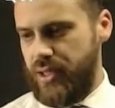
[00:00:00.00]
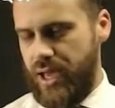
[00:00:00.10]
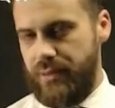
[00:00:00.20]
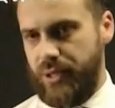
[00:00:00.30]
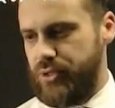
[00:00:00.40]

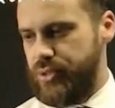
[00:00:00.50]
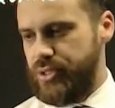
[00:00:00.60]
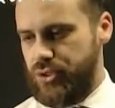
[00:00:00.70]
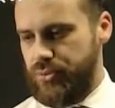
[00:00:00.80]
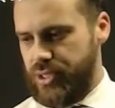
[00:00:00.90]
that by doing
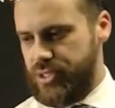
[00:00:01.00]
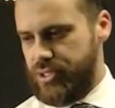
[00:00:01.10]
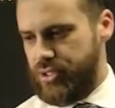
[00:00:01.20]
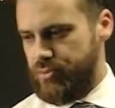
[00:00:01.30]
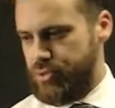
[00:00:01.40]
2 minus x
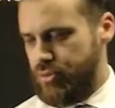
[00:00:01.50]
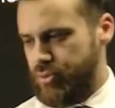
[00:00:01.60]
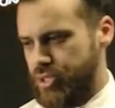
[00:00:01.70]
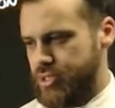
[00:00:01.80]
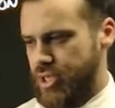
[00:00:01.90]
times 2
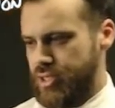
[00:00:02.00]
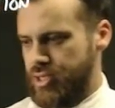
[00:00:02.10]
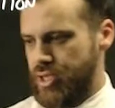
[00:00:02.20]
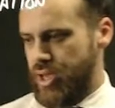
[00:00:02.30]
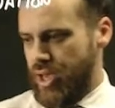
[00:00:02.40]
minus x
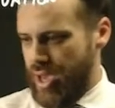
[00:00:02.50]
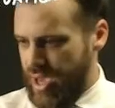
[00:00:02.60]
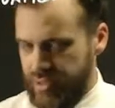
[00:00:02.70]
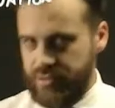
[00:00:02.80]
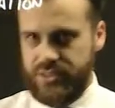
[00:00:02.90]

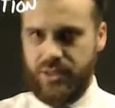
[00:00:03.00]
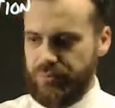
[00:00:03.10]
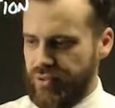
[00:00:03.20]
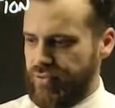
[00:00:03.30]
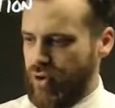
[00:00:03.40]
and
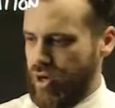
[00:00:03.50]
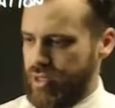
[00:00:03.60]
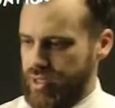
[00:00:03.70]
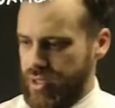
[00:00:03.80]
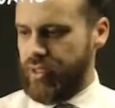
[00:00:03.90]
simplified
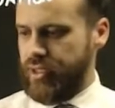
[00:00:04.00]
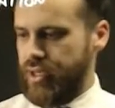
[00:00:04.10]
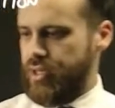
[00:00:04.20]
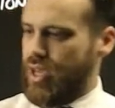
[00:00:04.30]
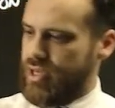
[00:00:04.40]
it, and I
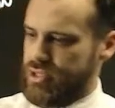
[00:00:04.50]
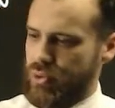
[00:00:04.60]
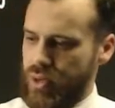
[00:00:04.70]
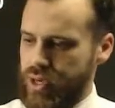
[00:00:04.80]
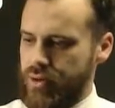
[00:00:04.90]
get x
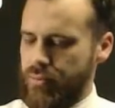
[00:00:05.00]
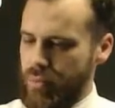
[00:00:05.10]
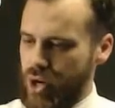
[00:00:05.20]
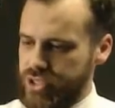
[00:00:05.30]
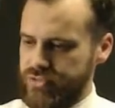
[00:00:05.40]
squared
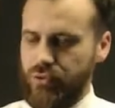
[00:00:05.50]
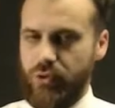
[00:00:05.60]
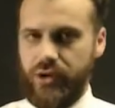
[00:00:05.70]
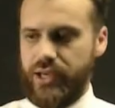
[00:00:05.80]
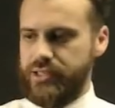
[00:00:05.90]
minus
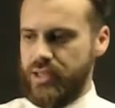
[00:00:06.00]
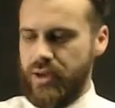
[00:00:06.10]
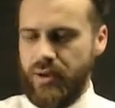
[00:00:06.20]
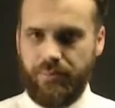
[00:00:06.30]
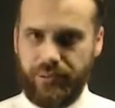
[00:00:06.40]
4x
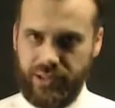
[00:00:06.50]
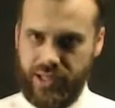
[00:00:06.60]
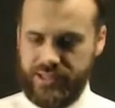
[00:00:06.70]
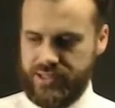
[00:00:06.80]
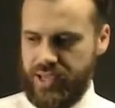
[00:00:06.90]

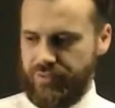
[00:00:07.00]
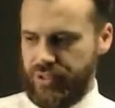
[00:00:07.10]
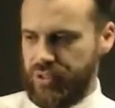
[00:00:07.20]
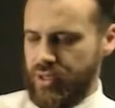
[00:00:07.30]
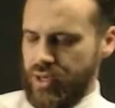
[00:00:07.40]
plus 7.
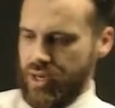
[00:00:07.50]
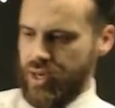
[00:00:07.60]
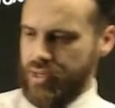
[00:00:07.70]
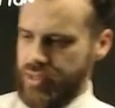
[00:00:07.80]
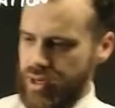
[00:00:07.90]

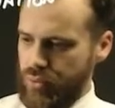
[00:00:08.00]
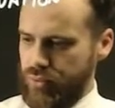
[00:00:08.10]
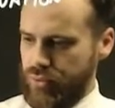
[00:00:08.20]
Now,